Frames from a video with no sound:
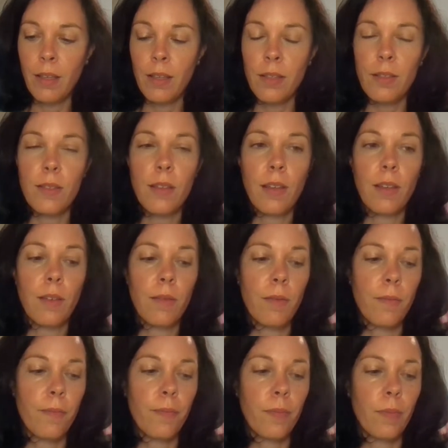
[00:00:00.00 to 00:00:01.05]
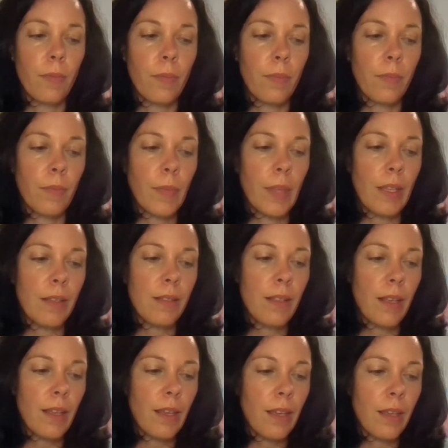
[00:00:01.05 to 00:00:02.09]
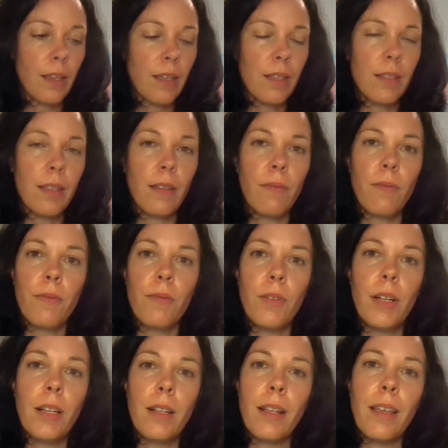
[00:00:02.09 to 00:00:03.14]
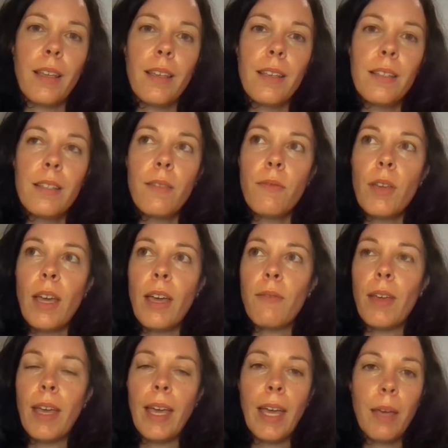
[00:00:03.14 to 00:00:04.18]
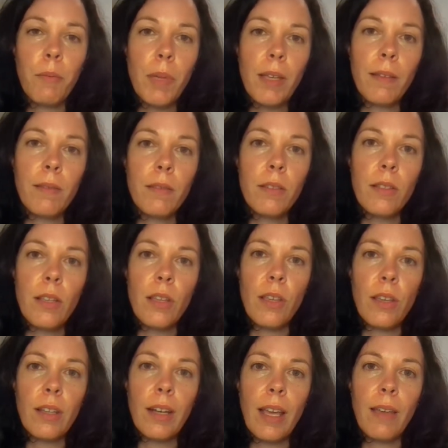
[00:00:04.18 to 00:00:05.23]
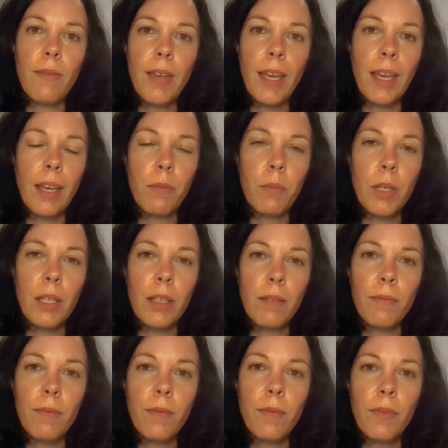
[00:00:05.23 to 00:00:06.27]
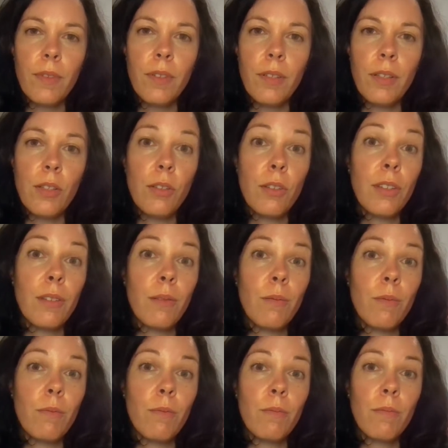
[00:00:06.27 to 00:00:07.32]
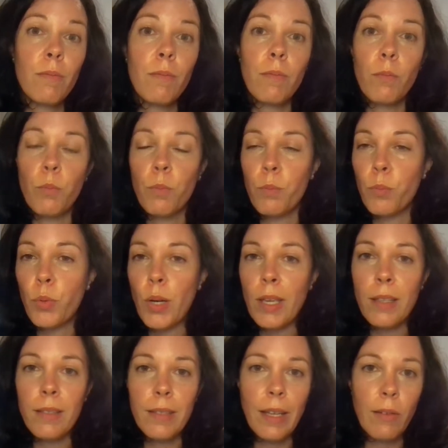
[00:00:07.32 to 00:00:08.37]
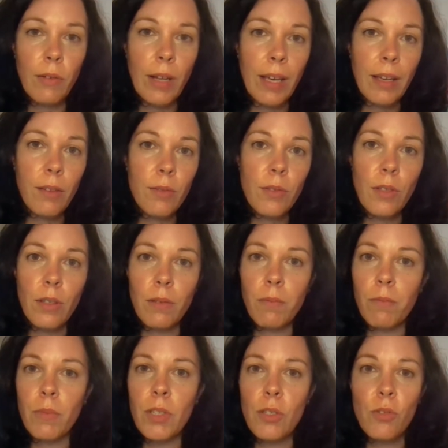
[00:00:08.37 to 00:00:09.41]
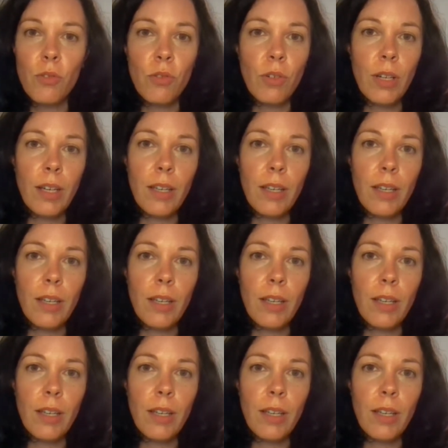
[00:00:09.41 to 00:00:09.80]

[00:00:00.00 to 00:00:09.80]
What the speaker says: So it's like as if you have a hammer. So you can have a hammer, you can break down a house, you can destroy